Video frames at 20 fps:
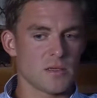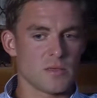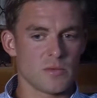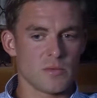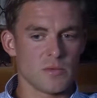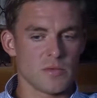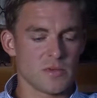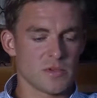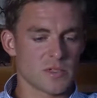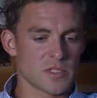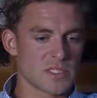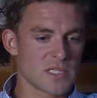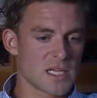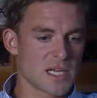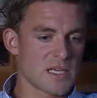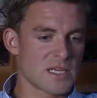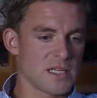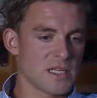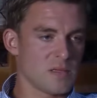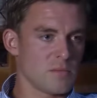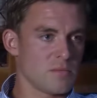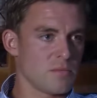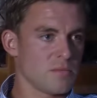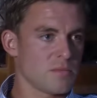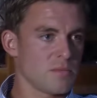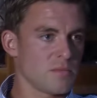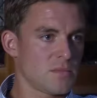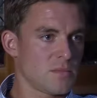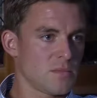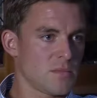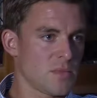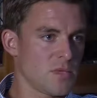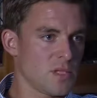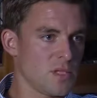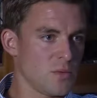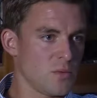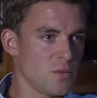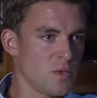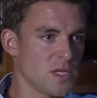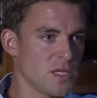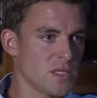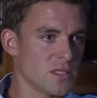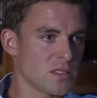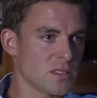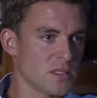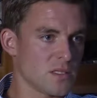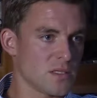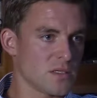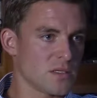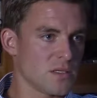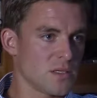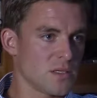we've got Stan in the wings, and